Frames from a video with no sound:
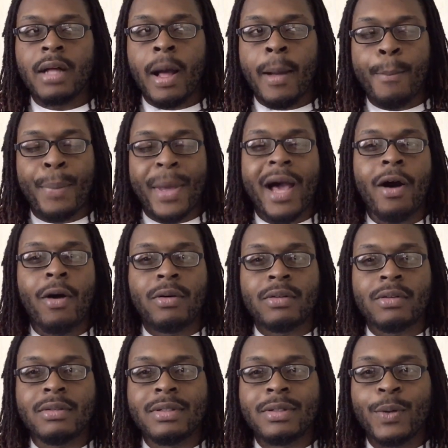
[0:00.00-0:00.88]

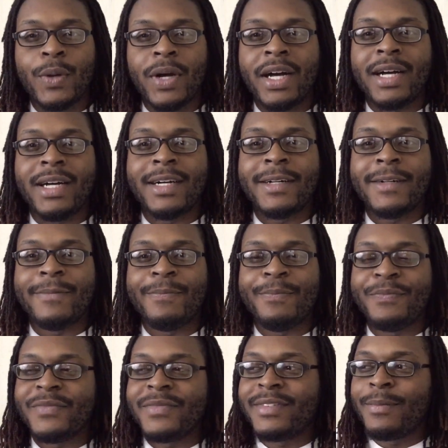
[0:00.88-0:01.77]
about
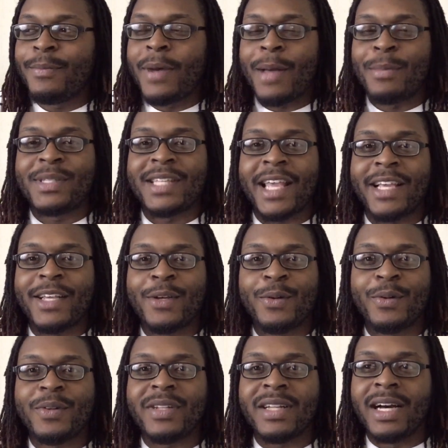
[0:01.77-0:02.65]
Mob
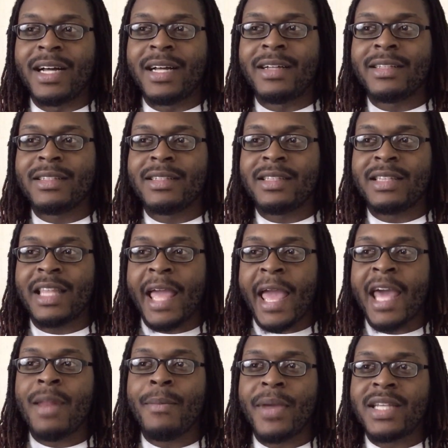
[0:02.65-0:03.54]
Psycho.
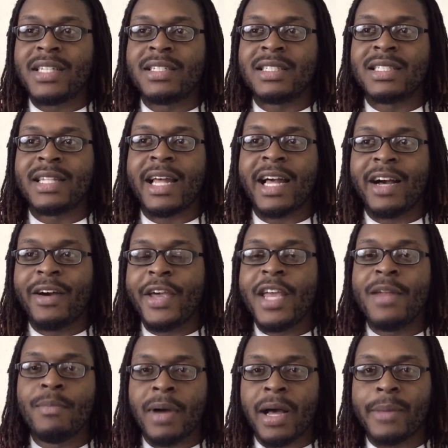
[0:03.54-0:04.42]
The animation style
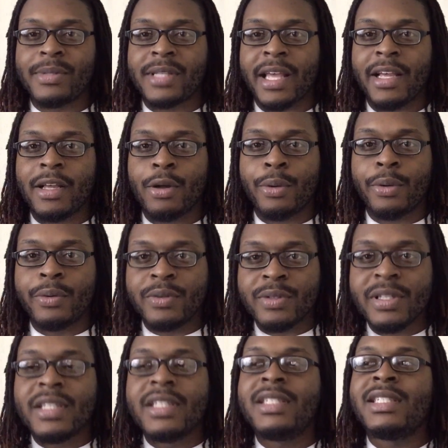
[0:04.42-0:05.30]
in Mob
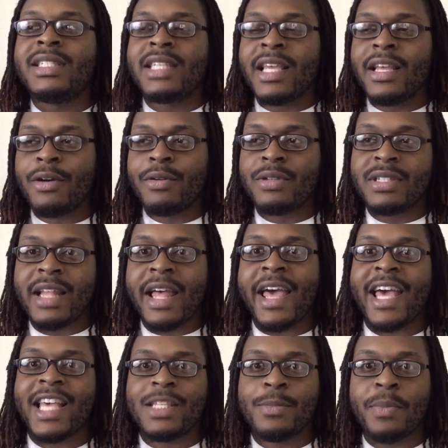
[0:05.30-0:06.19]
Psycho sells the
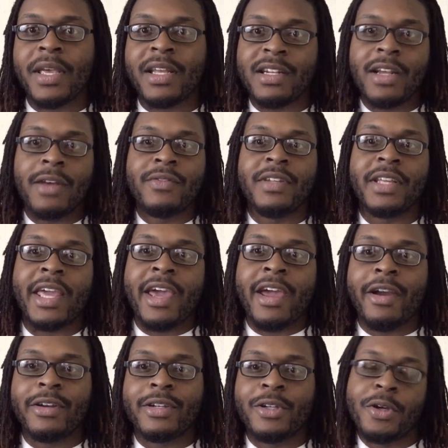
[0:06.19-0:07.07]
aspect of the
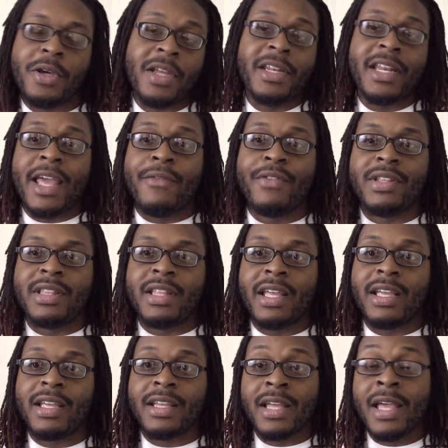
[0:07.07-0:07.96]
character and
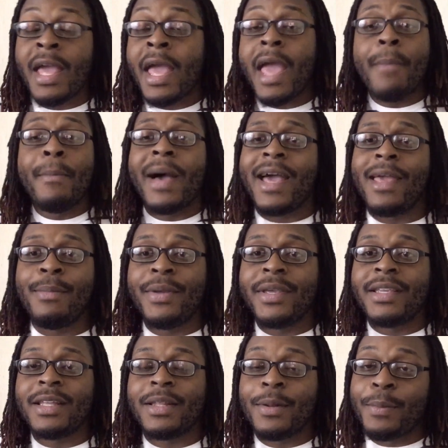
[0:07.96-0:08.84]
everything, in my
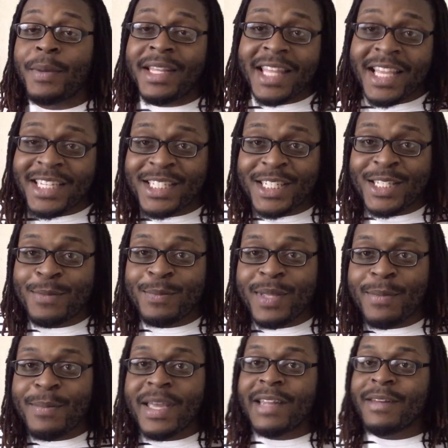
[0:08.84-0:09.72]
opinion. But that's just
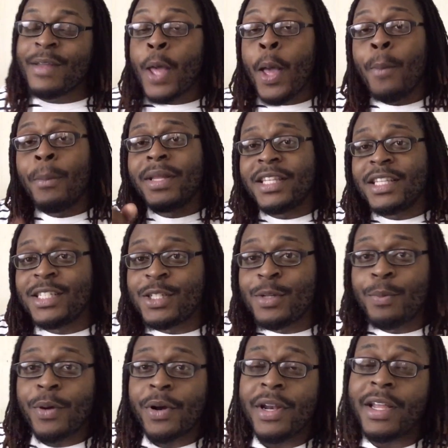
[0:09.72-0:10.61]
me, man. But this
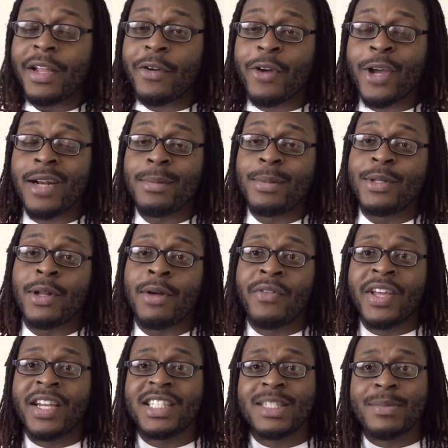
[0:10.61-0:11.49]
is your boy, The Incredible.
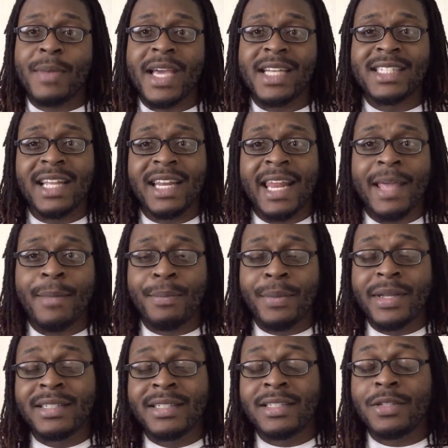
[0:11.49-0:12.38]
Don't forget to smash that like
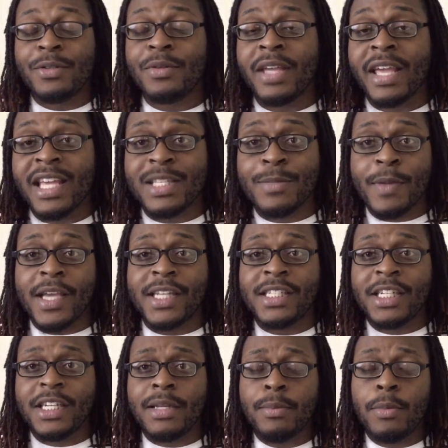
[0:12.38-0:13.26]
button till you can't
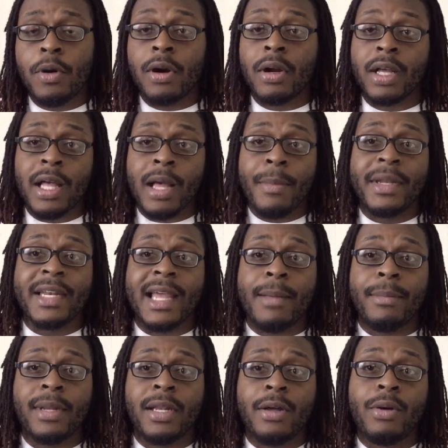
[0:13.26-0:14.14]
smash it anymore. Comment
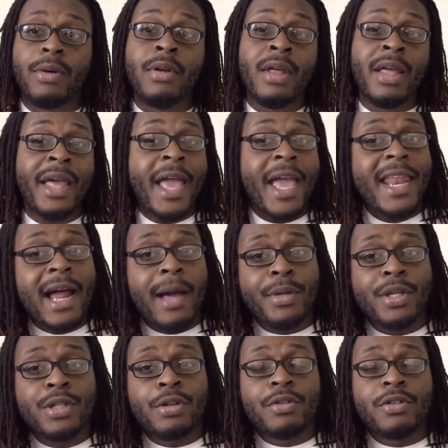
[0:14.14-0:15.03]
down below, and
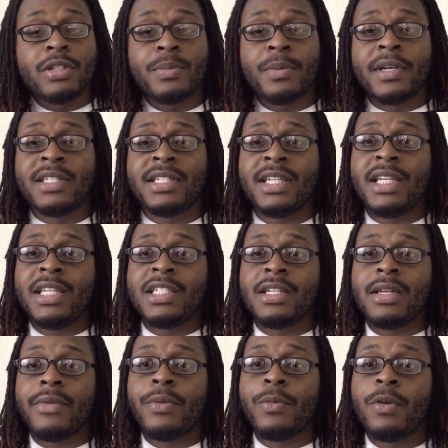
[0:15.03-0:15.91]
I'll be sure to respond to
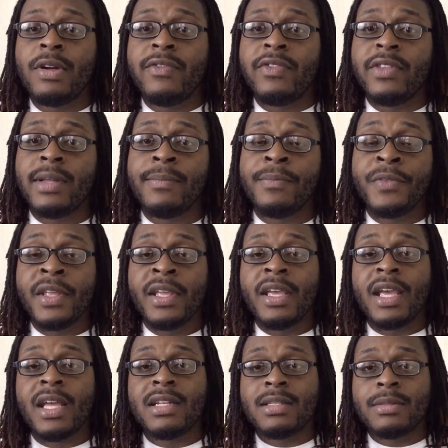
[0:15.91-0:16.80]
each and every one of them.
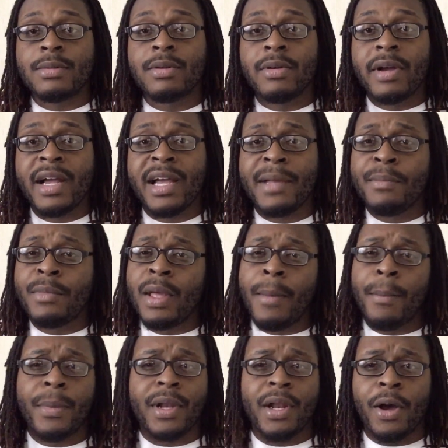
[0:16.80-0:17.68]
And subscribe,
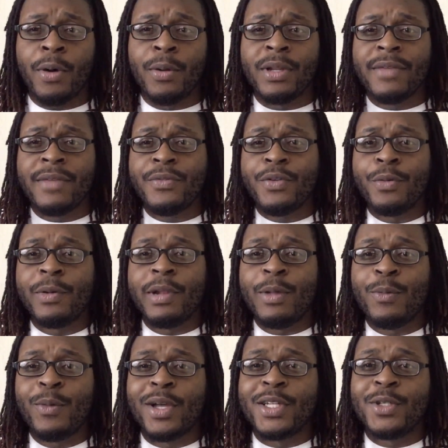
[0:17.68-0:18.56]
but only if you
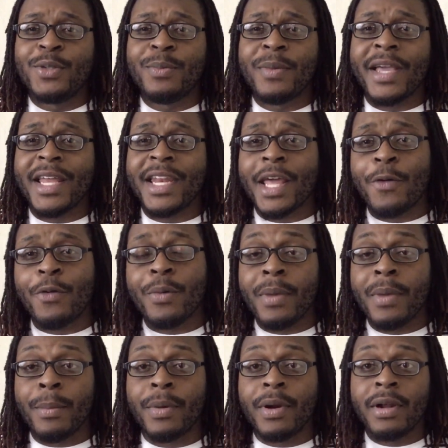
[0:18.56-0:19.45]
really want to, man. And
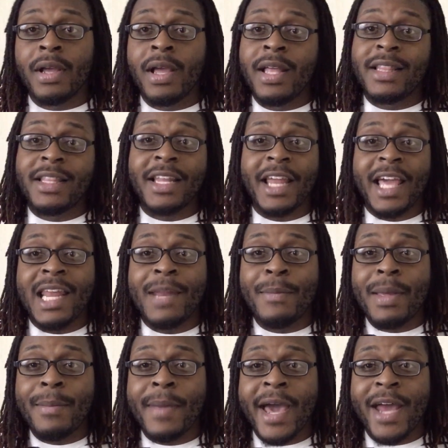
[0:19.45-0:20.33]
remember that
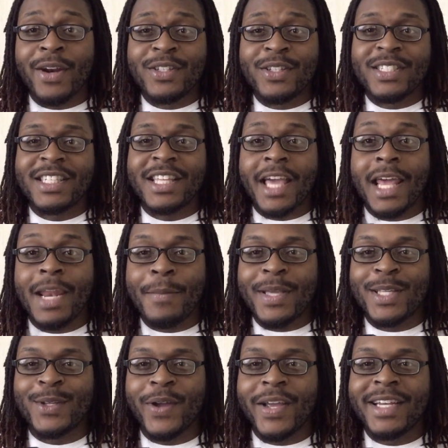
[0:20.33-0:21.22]
anime matters,
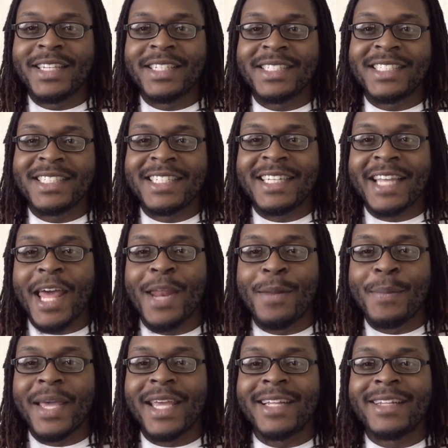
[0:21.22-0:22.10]
anime is greatness, and
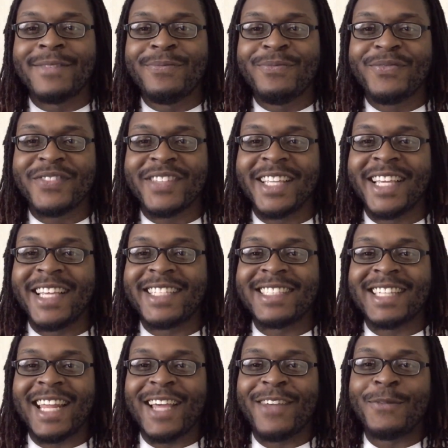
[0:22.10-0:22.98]
anime
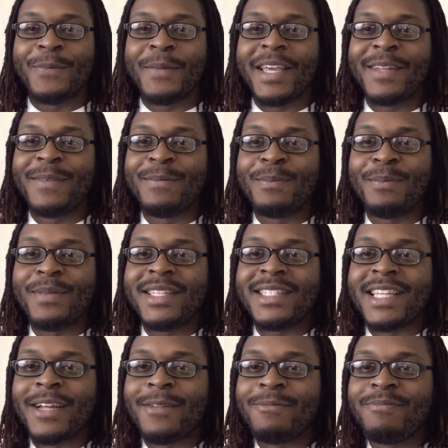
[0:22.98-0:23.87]
is life, man.
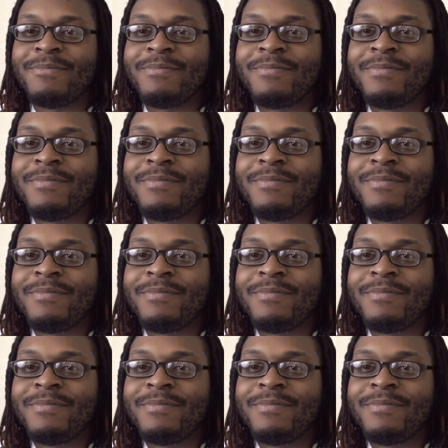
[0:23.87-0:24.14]
Peace out.